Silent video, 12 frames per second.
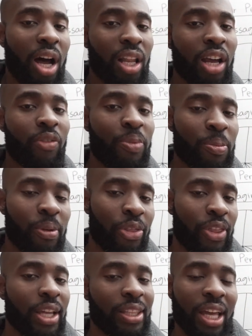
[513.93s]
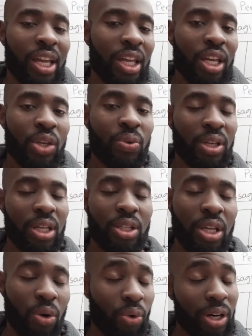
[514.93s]
A lot of people think that you can,
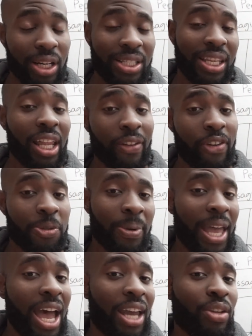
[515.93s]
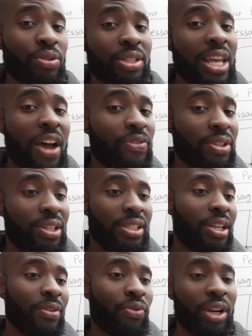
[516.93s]
in order to scale a Facebook ad, you just have to,
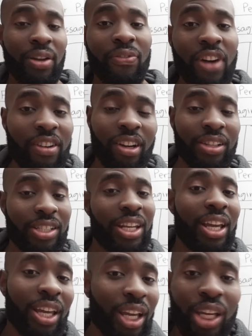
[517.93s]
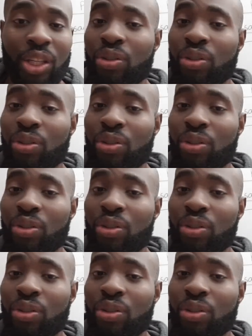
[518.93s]
instead of running $5 a day,